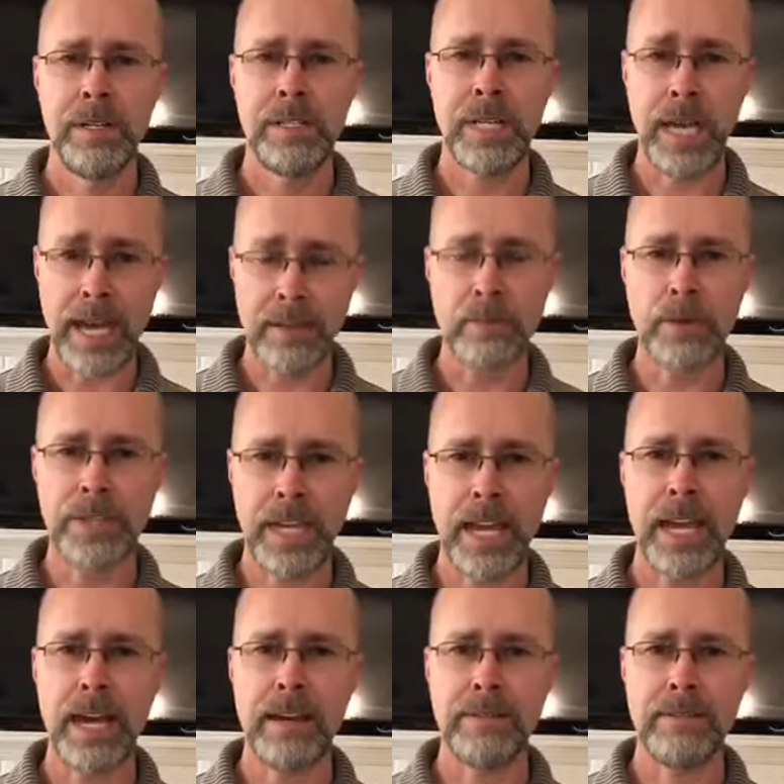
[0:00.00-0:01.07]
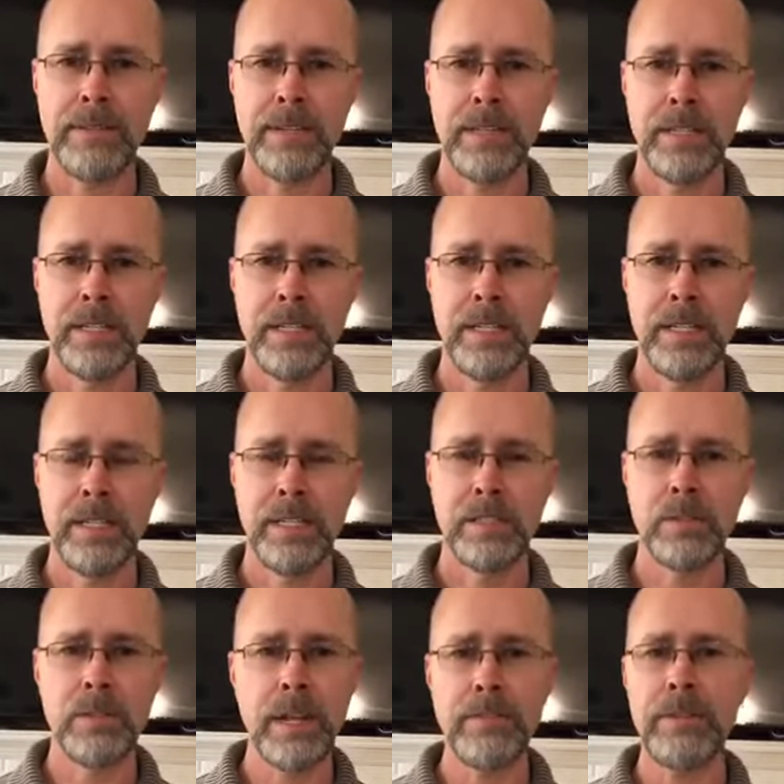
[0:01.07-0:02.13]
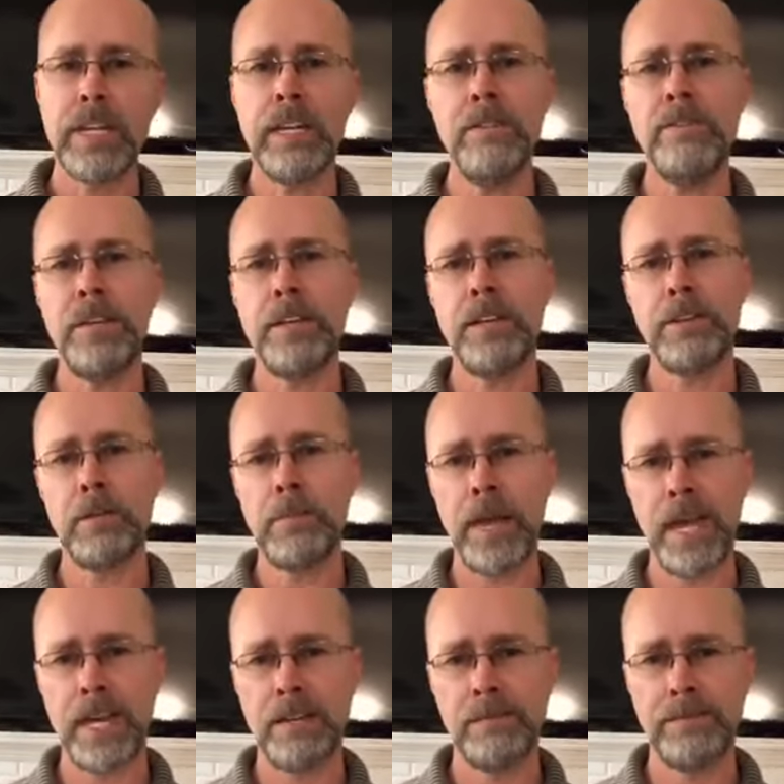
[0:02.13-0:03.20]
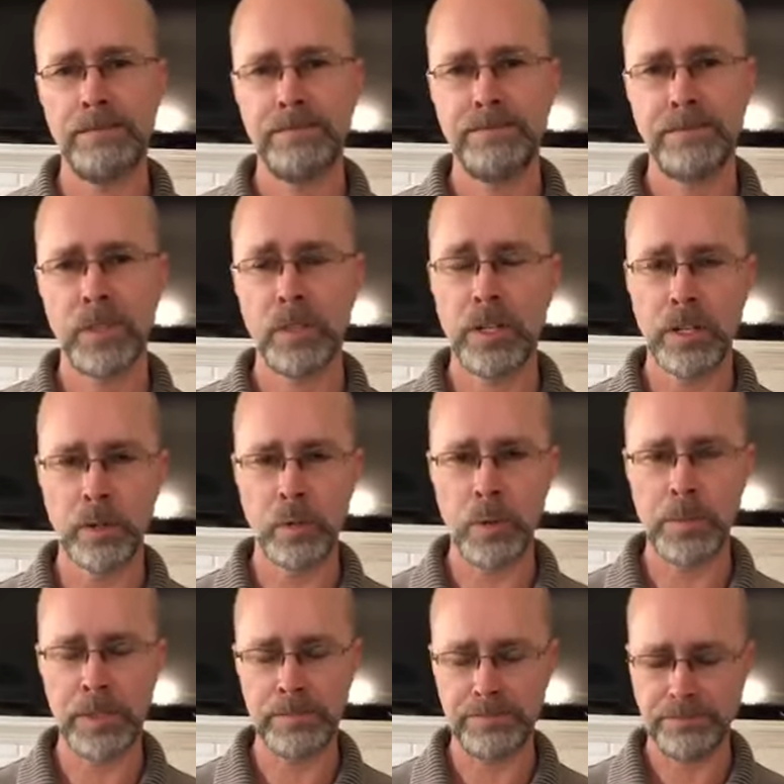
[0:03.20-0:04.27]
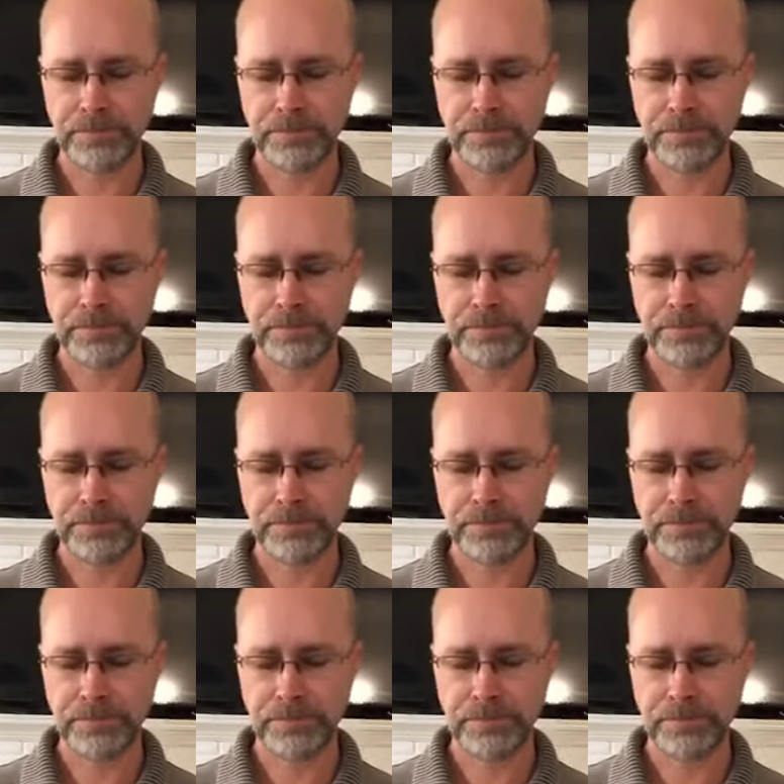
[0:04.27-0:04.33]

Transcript: to have what they have. So never envy another man or another woman.